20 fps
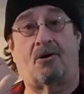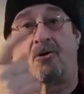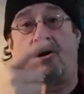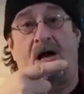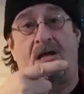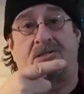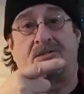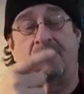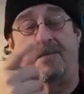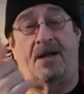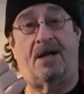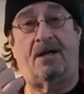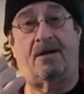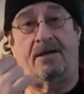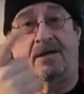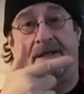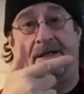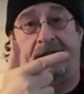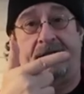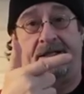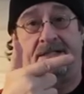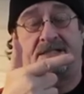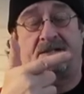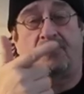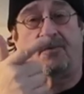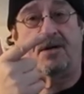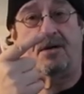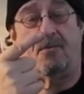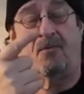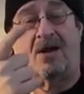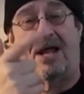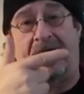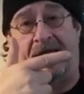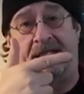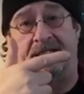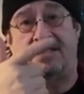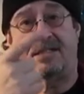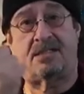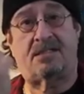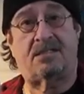across from there is a
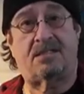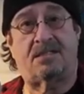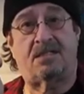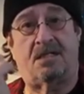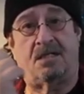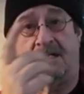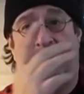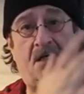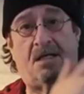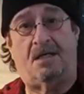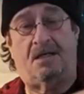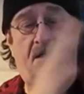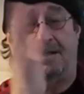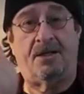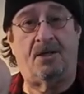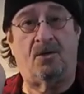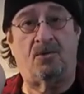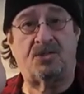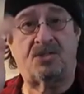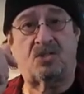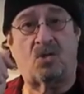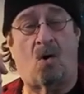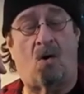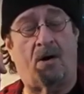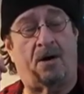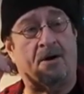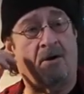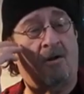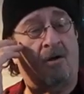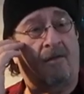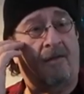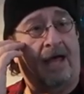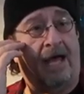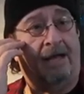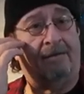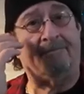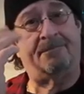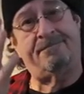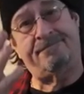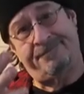res, uh, you know, store and all
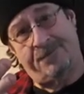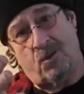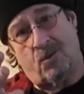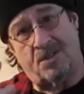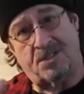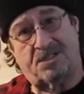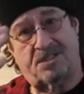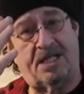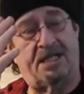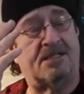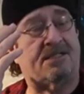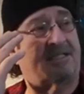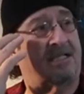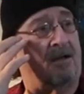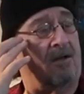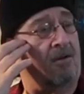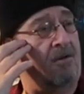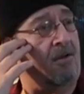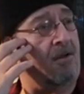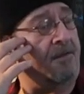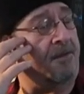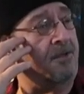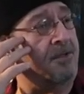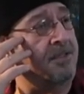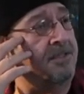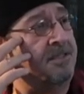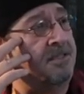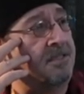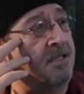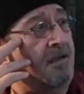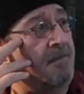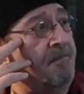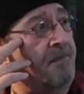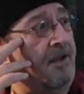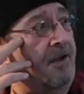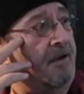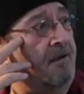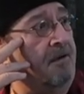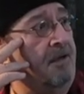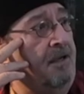that. And of course they sell all the good stuff
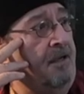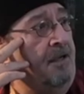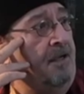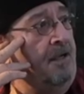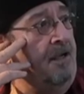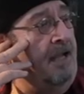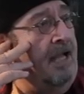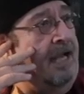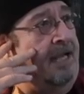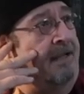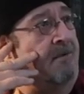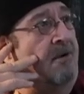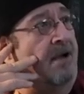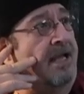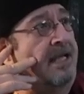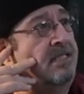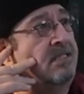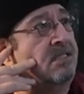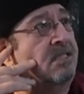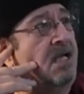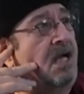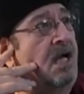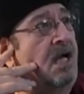there. Anyways,